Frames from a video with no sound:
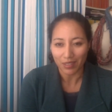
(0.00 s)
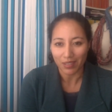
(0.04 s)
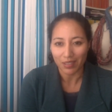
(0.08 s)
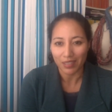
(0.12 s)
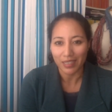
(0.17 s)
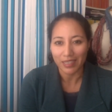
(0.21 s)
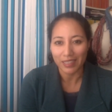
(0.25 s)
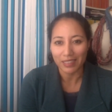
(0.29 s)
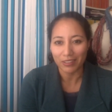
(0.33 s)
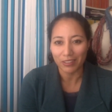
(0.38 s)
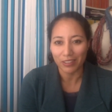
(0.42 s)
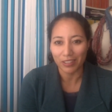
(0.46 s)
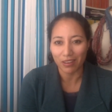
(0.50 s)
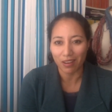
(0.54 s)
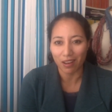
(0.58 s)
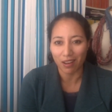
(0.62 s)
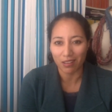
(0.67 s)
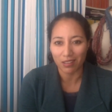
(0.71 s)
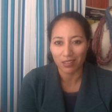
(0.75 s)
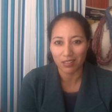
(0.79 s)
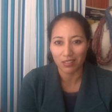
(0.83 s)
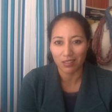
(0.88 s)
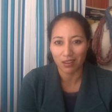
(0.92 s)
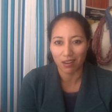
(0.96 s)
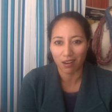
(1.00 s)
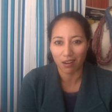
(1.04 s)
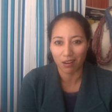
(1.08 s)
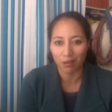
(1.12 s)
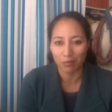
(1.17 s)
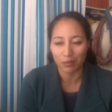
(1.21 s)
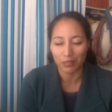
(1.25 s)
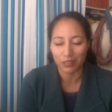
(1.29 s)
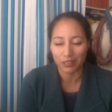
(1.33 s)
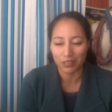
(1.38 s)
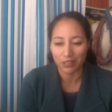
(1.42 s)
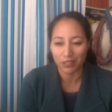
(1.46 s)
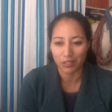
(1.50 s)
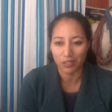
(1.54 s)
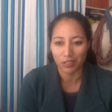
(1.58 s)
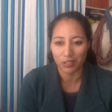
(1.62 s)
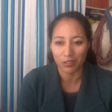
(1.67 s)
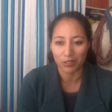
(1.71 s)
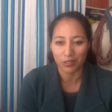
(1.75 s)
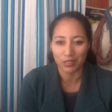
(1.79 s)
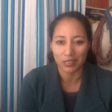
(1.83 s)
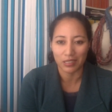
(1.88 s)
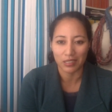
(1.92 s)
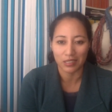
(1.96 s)
a little yacht harbor. So
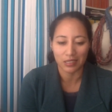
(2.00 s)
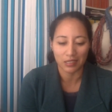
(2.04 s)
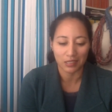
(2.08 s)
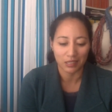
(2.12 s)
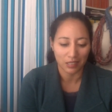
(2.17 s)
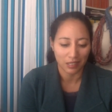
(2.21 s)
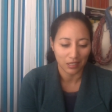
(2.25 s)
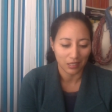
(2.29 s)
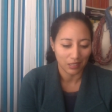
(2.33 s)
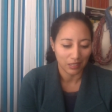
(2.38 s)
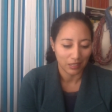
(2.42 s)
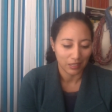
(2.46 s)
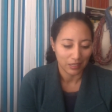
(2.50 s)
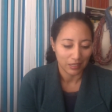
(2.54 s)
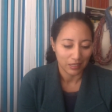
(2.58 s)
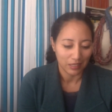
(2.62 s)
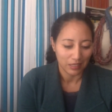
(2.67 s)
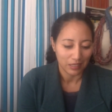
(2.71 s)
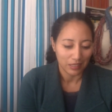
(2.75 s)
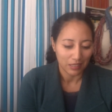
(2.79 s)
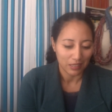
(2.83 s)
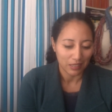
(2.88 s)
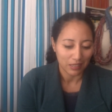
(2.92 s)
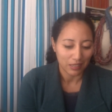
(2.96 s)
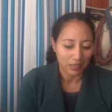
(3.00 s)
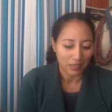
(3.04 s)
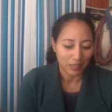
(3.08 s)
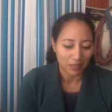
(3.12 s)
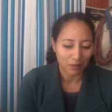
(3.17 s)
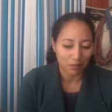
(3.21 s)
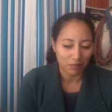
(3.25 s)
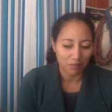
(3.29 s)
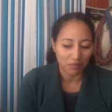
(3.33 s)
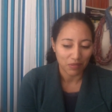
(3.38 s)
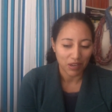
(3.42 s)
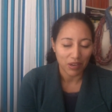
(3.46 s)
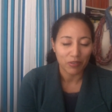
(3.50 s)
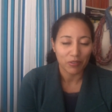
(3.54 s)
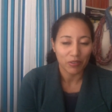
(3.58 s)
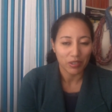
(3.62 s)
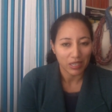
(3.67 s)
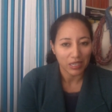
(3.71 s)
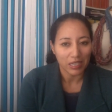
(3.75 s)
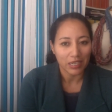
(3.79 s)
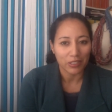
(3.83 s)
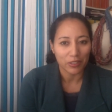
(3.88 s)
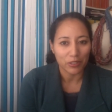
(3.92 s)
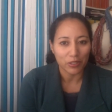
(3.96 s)
I
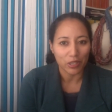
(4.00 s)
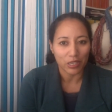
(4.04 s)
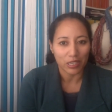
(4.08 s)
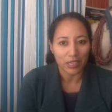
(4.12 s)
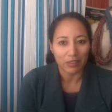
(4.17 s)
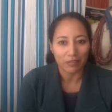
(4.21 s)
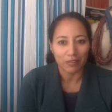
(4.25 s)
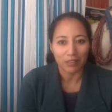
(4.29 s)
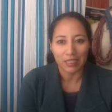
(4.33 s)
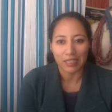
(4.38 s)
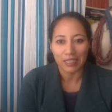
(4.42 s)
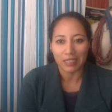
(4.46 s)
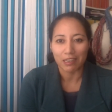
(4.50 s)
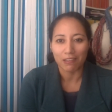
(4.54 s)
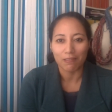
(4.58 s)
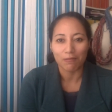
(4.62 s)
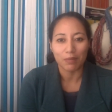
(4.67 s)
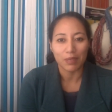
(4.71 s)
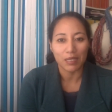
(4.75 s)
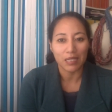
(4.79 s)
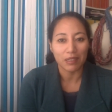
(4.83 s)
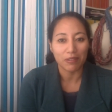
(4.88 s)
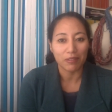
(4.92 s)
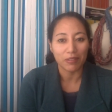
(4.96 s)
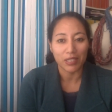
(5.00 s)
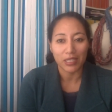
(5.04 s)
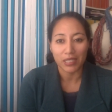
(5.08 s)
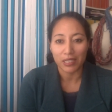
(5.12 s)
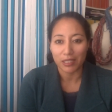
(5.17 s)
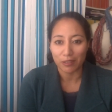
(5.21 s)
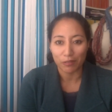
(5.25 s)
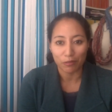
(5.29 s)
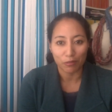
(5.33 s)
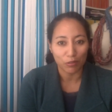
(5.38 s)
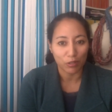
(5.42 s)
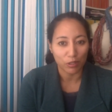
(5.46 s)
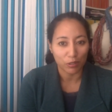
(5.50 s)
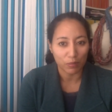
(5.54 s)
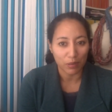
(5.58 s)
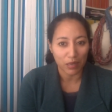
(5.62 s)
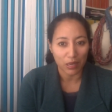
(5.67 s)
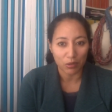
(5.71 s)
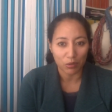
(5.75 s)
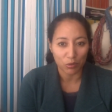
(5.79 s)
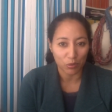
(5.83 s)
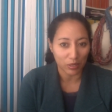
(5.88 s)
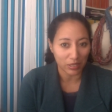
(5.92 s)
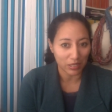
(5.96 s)
really enjoy living here. I've been living here for
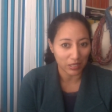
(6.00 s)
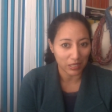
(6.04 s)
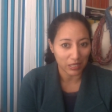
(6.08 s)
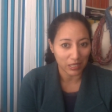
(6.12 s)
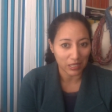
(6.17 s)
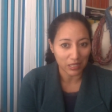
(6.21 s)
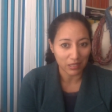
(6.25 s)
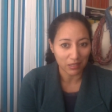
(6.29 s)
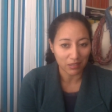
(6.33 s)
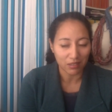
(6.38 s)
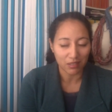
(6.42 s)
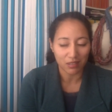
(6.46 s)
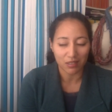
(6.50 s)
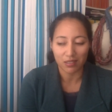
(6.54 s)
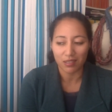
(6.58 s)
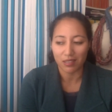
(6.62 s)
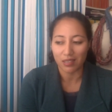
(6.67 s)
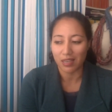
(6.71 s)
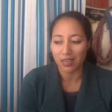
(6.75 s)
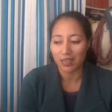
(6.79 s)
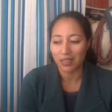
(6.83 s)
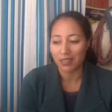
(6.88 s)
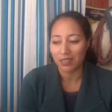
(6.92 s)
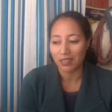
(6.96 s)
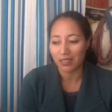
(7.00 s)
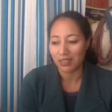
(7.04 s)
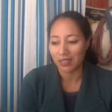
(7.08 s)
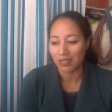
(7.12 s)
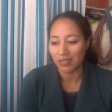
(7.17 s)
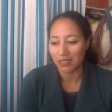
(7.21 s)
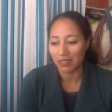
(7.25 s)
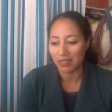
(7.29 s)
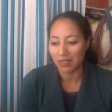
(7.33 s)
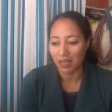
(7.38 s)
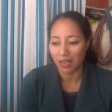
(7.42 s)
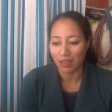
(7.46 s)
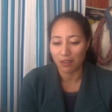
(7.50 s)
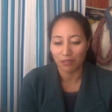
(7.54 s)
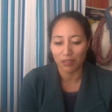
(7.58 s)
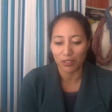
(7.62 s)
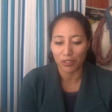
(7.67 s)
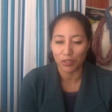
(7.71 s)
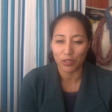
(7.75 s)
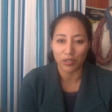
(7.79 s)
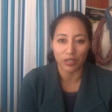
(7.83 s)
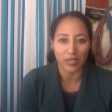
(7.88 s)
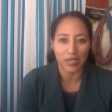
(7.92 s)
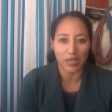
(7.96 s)
about 20 years, and I've
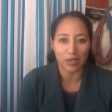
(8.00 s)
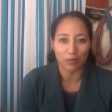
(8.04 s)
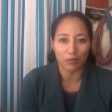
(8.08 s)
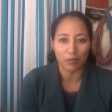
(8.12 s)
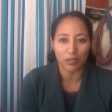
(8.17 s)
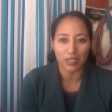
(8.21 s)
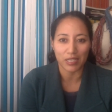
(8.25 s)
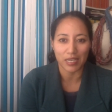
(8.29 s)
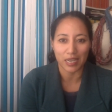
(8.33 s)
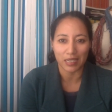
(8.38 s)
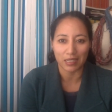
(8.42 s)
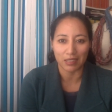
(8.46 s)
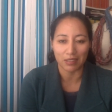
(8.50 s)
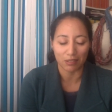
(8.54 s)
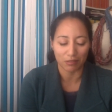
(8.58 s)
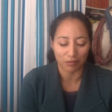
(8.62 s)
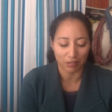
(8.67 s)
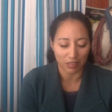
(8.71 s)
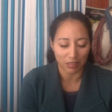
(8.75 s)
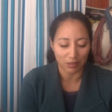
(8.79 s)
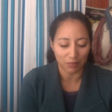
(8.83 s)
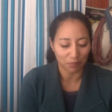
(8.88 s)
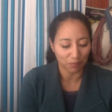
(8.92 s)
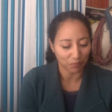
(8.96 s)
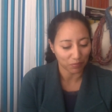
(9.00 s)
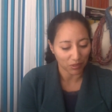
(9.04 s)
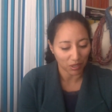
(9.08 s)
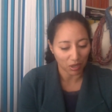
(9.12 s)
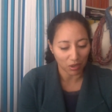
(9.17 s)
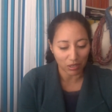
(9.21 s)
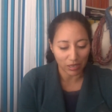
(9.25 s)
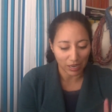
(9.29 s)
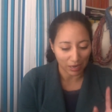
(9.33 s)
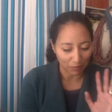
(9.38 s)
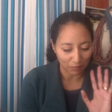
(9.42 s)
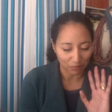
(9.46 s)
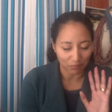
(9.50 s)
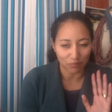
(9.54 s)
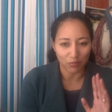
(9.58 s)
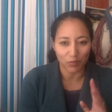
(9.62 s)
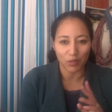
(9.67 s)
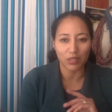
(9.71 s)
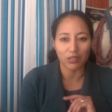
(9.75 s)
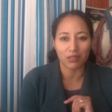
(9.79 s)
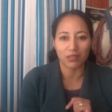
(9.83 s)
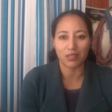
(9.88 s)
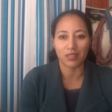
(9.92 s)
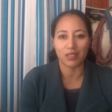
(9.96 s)
enjoyed every second of it. Okay,
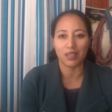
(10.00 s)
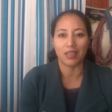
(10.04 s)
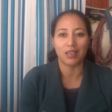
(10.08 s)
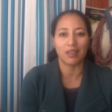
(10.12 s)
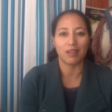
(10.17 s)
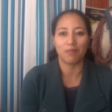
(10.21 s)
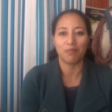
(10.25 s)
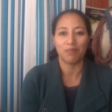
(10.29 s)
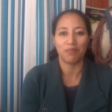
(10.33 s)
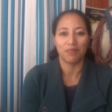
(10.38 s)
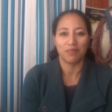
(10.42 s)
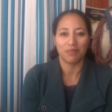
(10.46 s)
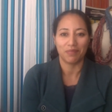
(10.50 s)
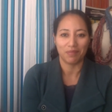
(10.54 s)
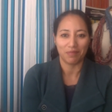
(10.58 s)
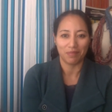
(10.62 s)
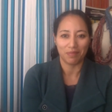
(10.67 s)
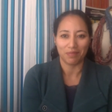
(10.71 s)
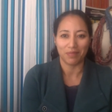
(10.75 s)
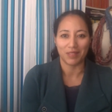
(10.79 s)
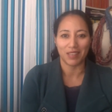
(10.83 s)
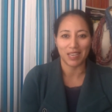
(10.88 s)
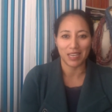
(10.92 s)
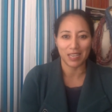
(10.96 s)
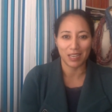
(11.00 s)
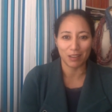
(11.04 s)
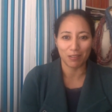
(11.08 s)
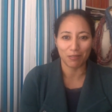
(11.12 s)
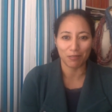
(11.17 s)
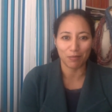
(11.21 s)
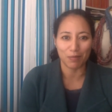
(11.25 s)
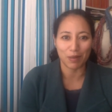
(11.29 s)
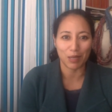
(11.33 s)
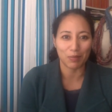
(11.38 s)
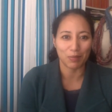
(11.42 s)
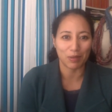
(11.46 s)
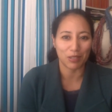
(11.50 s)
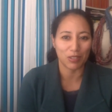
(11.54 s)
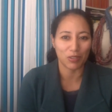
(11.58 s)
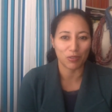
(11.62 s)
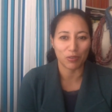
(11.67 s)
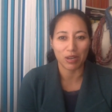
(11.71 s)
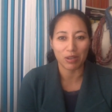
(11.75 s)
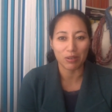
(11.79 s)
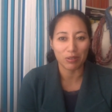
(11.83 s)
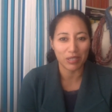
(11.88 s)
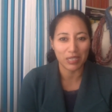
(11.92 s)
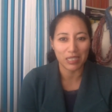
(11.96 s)
but enough about my
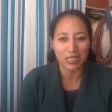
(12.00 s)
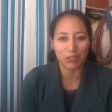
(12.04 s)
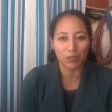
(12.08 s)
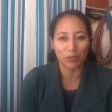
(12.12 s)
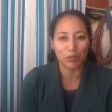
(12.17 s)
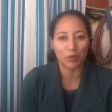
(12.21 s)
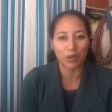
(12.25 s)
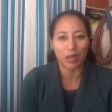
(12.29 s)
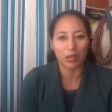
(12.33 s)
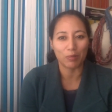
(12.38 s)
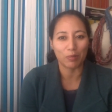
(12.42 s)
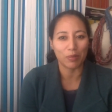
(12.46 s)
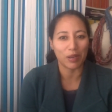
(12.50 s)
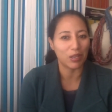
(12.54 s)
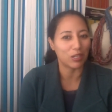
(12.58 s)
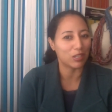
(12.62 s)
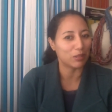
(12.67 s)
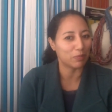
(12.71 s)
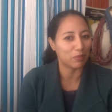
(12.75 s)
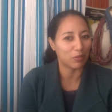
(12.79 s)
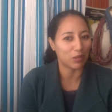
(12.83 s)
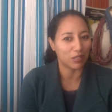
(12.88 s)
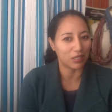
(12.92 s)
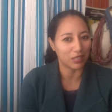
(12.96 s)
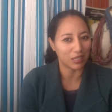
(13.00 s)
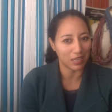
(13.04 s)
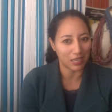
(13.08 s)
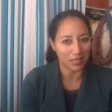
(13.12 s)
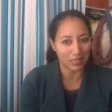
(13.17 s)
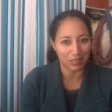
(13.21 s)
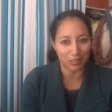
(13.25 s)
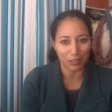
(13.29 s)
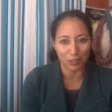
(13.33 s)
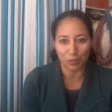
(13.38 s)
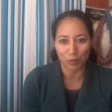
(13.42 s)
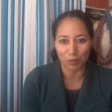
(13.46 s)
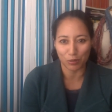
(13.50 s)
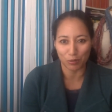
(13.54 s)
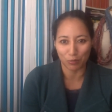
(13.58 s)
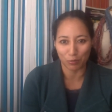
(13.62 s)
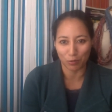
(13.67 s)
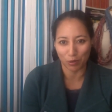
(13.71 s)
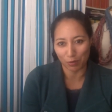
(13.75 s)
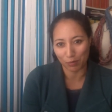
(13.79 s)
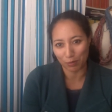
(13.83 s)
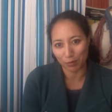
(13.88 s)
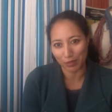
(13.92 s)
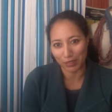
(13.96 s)
surroundings. Throughout my other podcast, you will
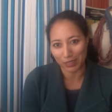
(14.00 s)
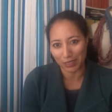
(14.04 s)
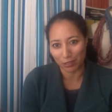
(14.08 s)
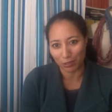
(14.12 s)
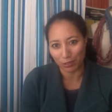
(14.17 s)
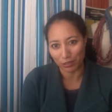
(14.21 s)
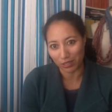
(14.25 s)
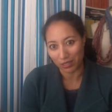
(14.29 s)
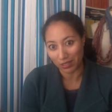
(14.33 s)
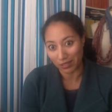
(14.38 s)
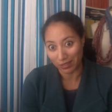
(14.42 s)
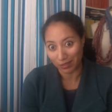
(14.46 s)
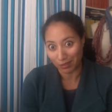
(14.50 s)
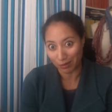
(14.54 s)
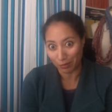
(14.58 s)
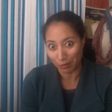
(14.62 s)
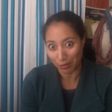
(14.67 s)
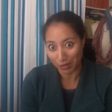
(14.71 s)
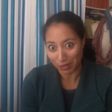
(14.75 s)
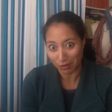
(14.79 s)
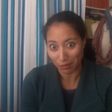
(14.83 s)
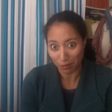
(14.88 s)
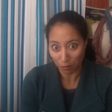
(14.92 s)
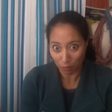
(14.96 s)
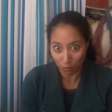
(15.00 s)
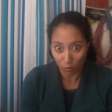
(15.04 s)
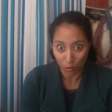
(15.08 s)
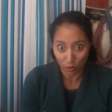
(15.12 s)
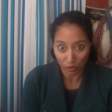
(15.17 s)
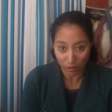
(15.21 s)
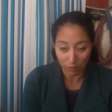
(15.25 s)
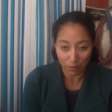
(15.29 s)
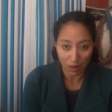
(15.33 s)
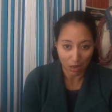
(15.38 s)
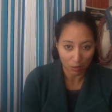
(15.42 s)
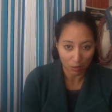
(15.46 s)
probably learn a little bit more